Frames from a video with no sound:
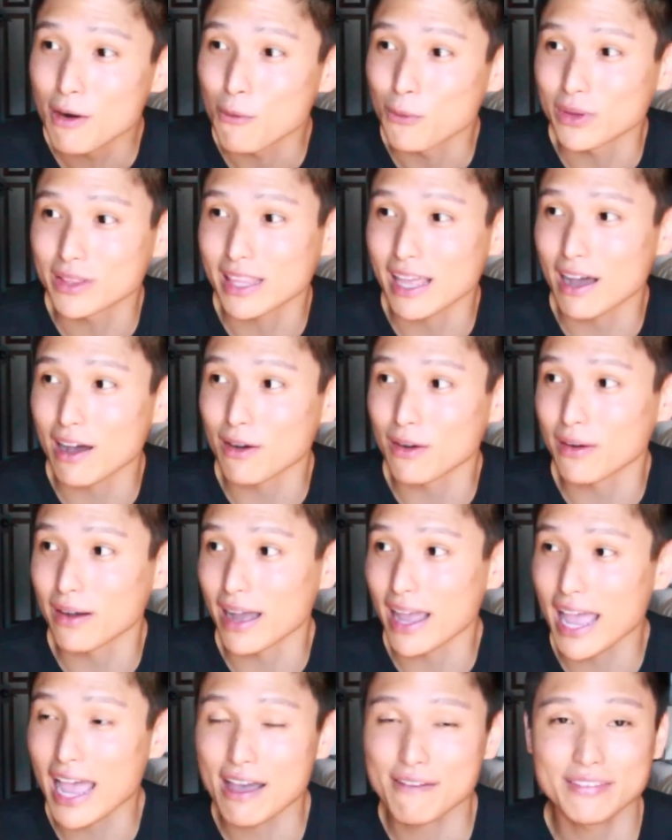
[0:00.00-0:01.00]

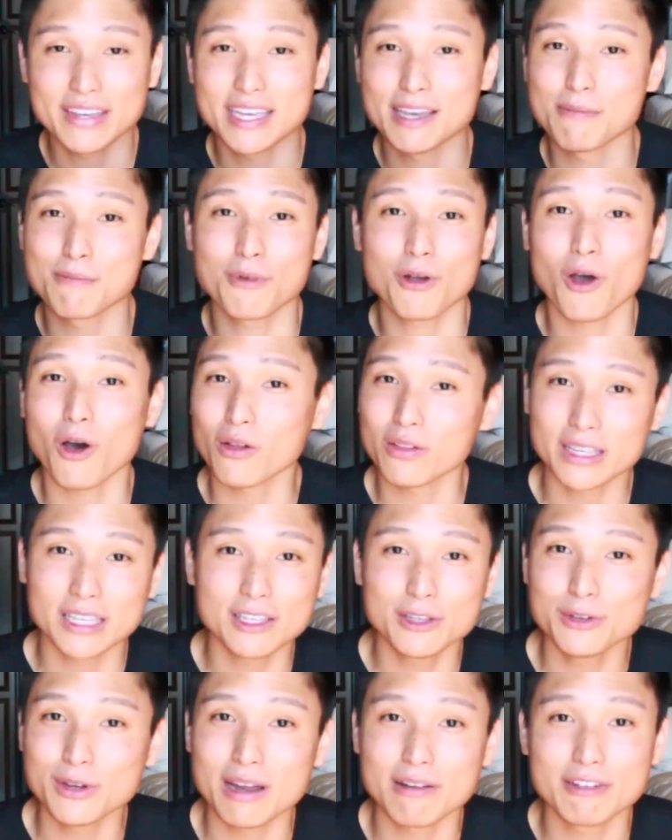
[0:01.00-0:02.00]
without having him calling
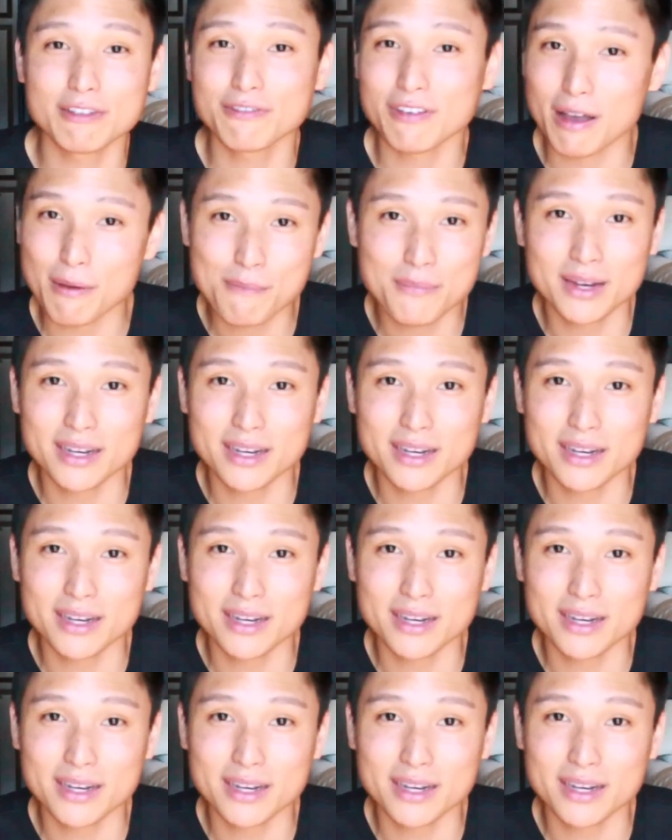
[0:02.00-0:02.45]
you every 5